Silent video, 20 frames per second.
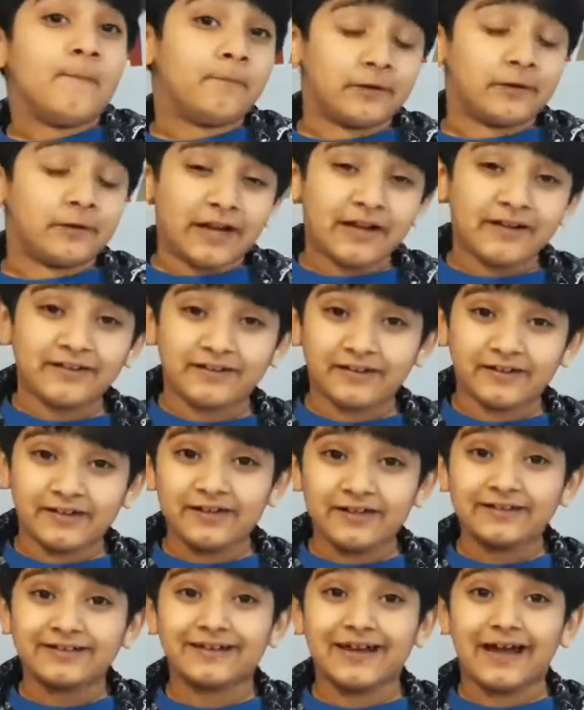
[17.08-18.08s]

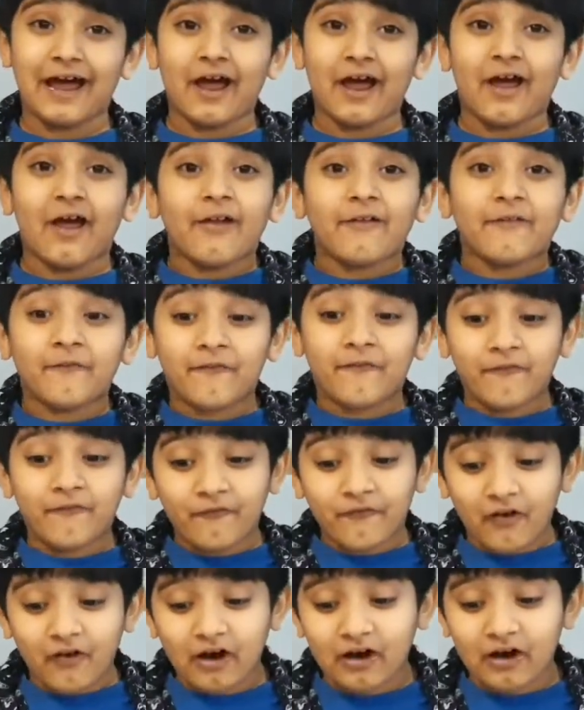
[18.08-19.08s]
presents and
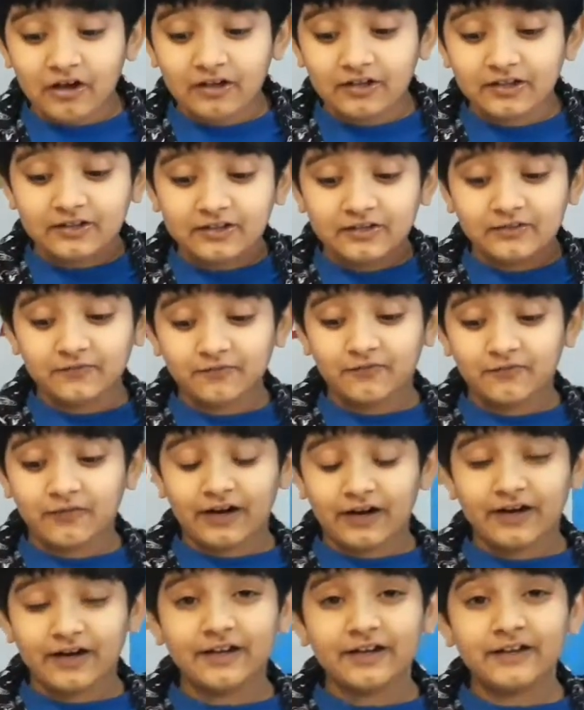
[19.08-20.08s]
first
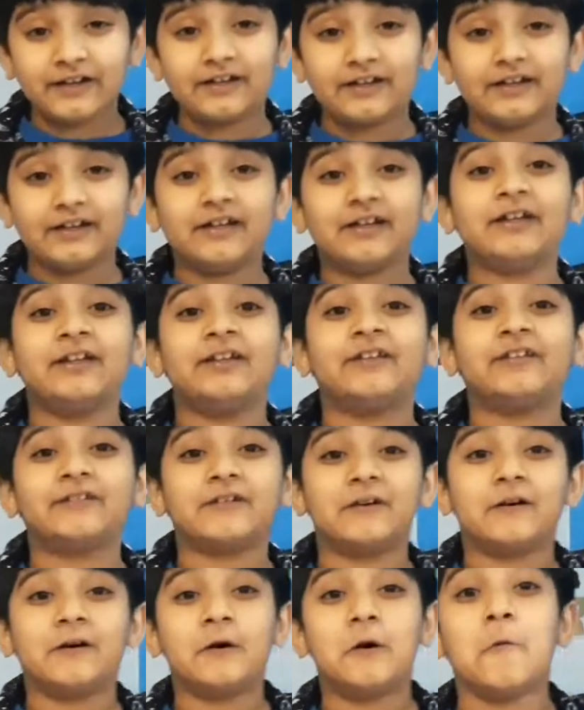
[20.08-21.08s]
one is
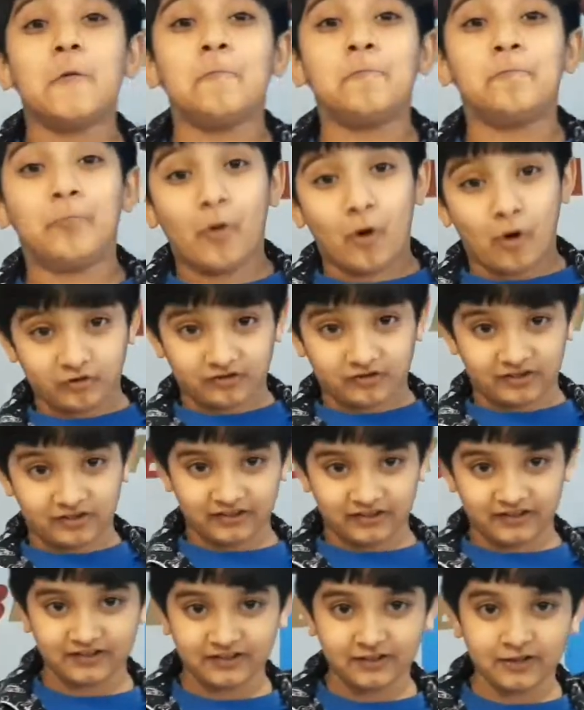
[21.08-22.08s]
a boxing
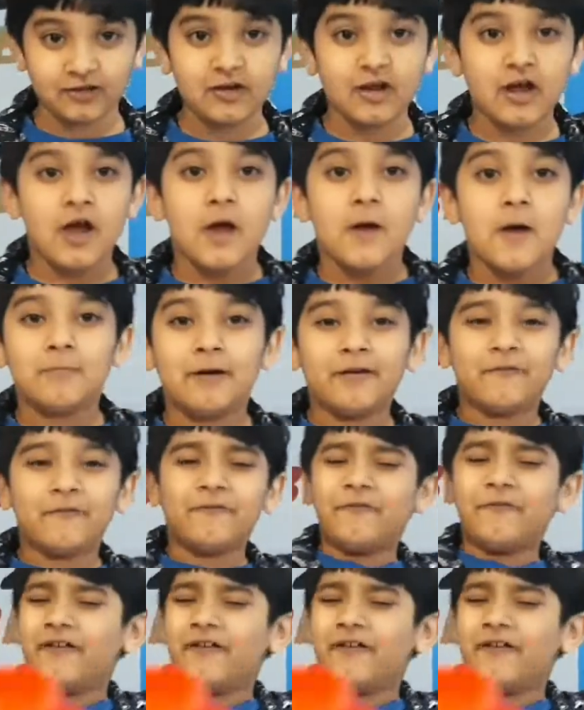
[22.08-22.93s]
set. But